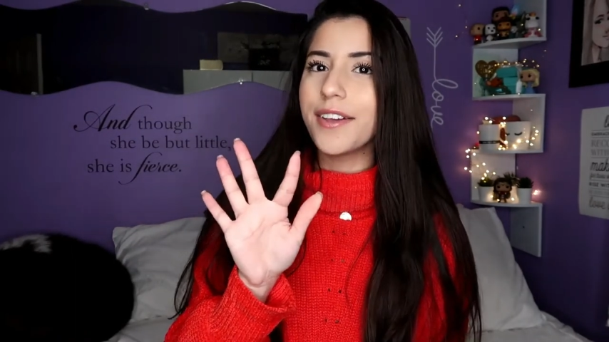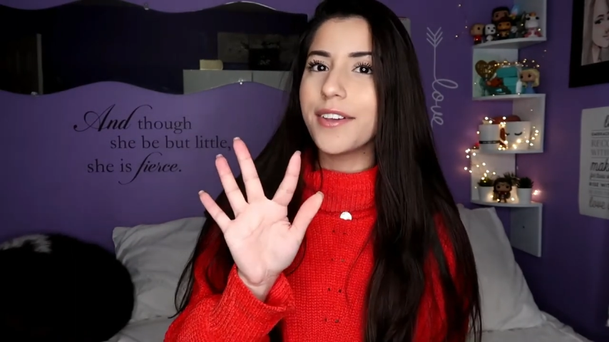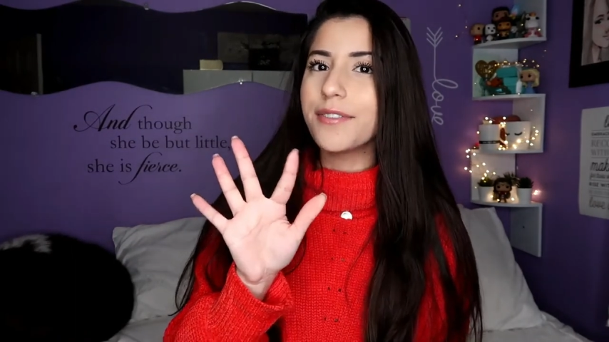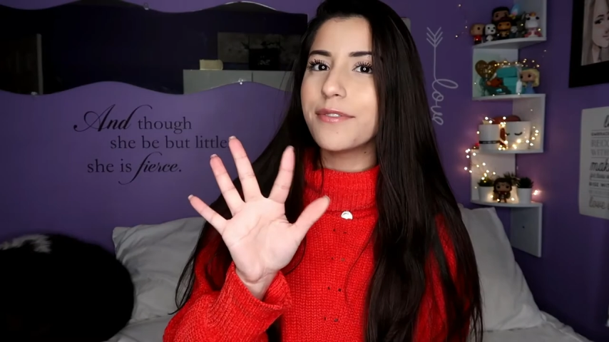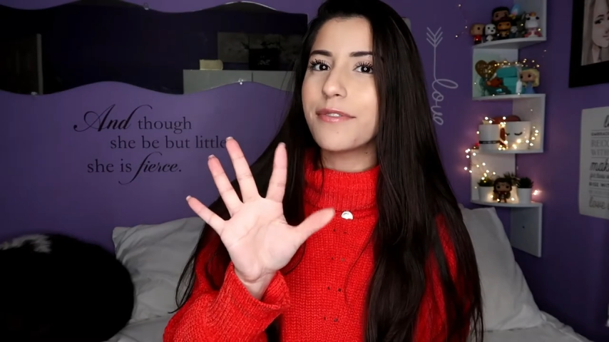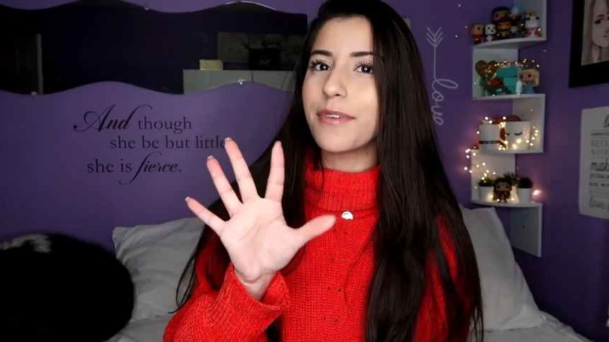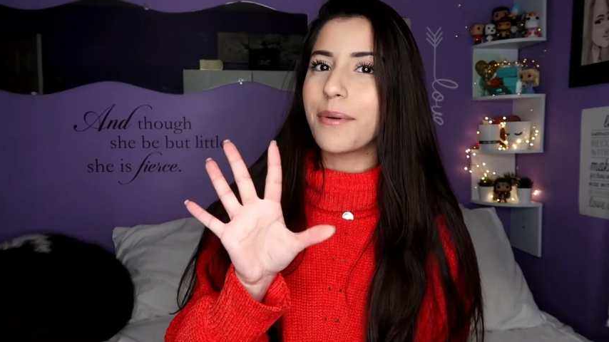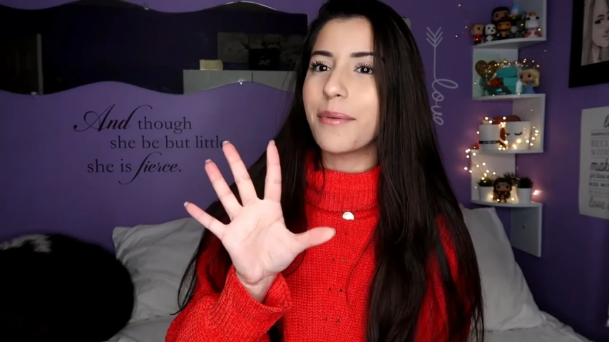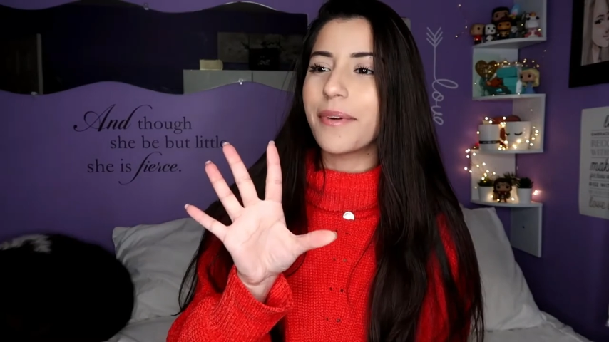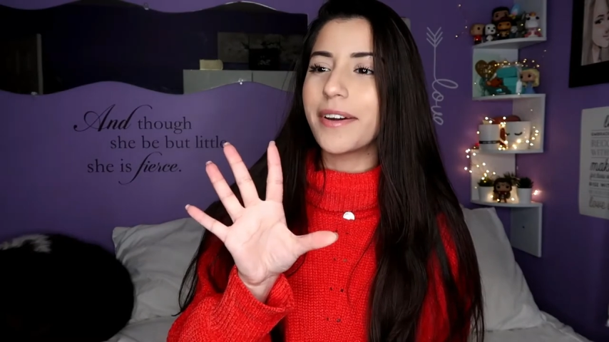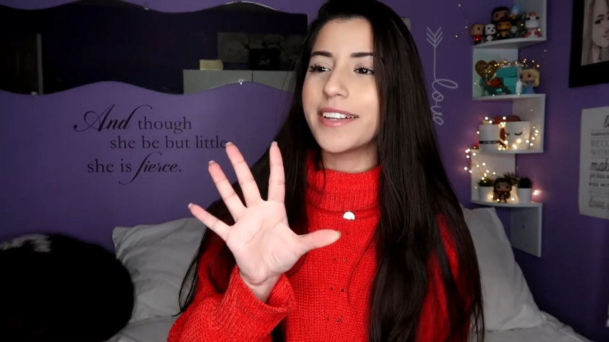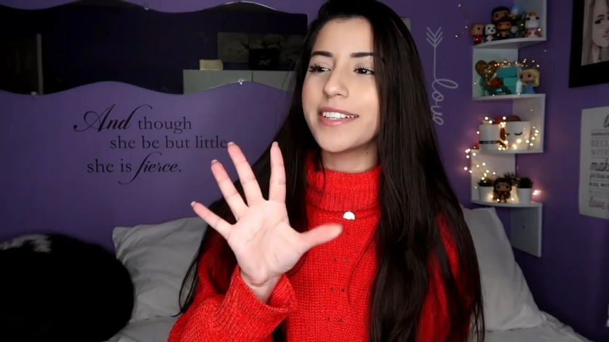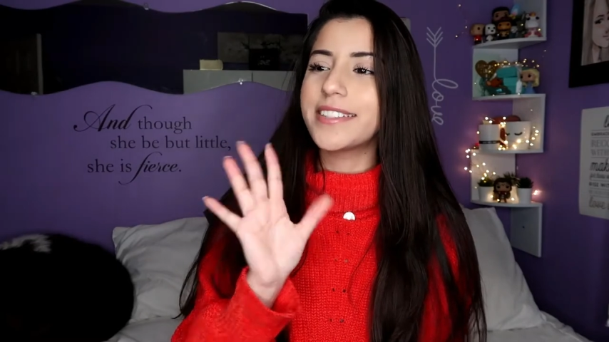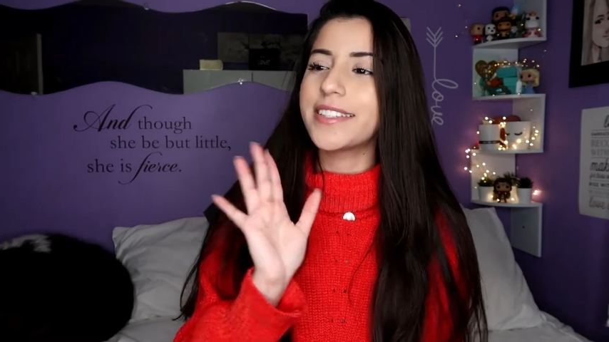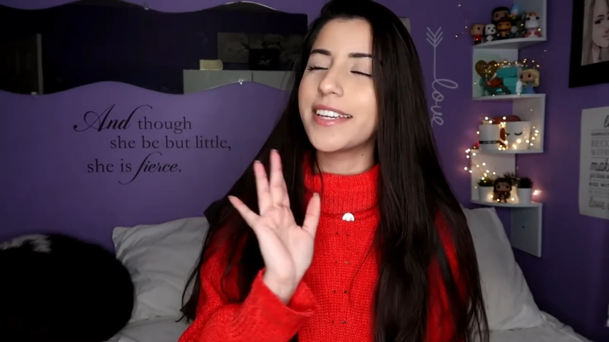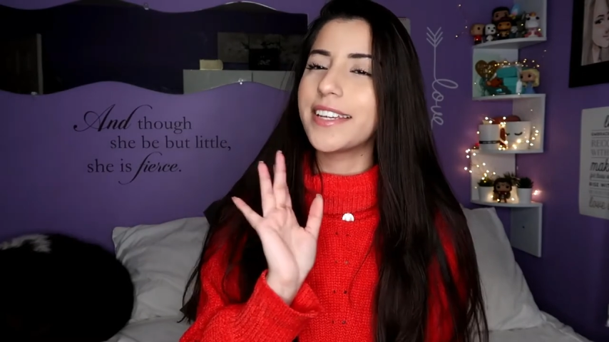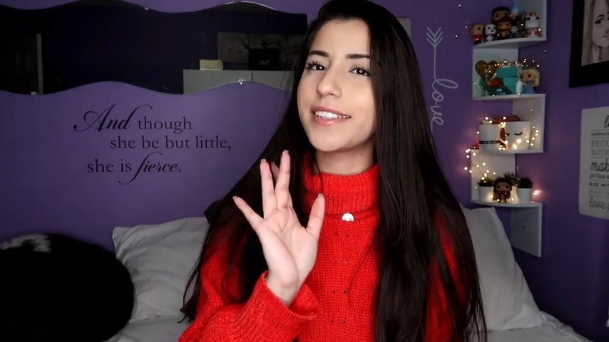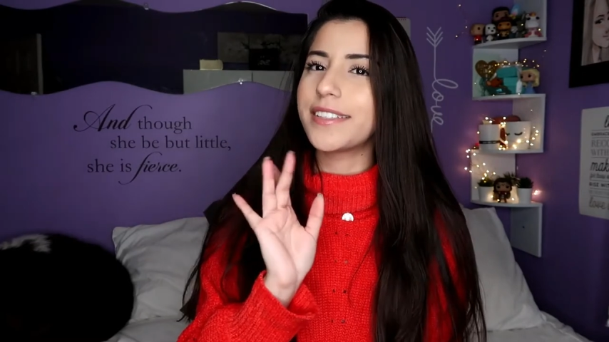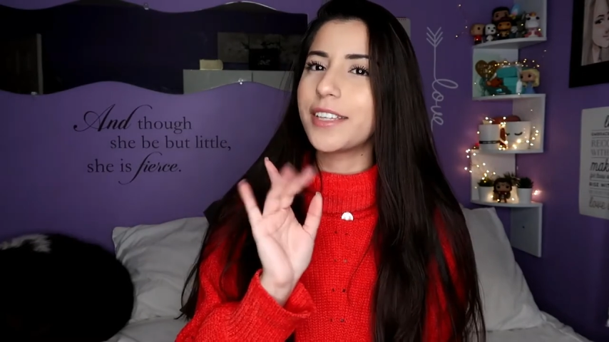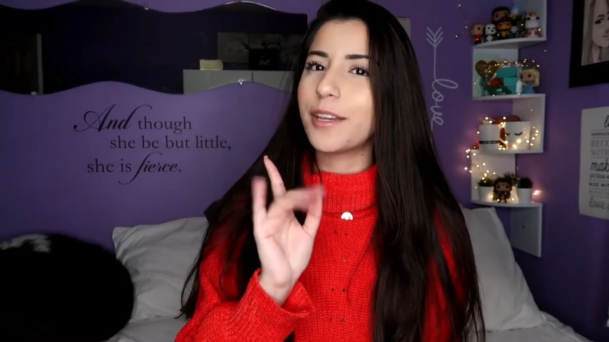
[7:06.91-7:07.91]
I want to
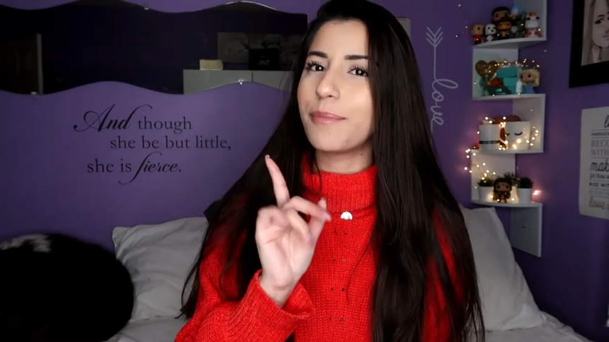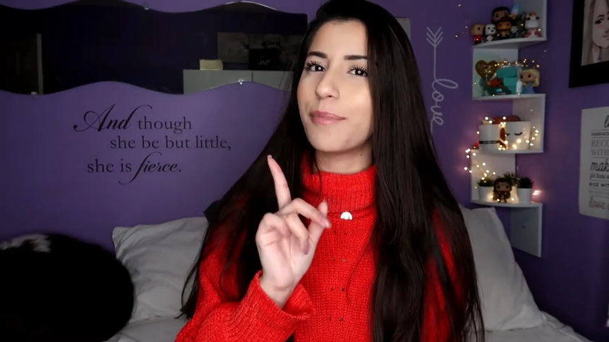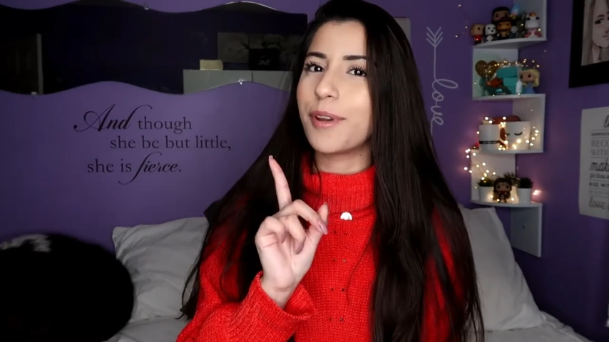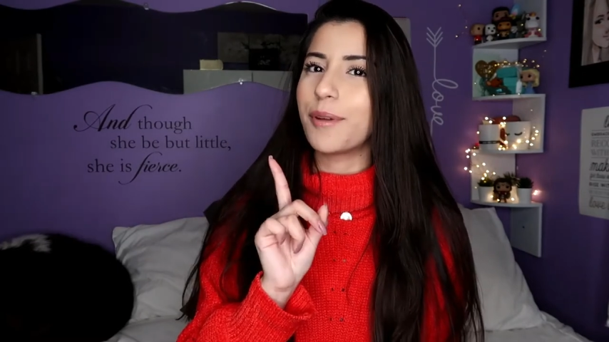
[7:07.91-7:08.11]
say tip